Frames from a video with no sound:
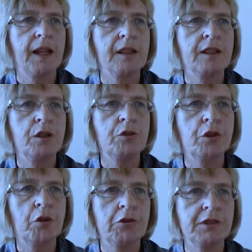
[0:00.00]
in
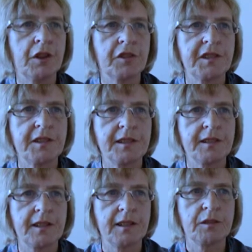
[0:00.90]
acute oral
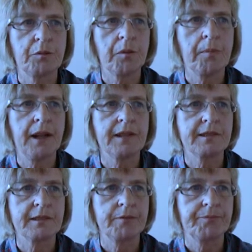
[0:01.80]
toxicity studies with
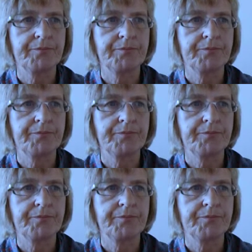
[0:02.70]
mice.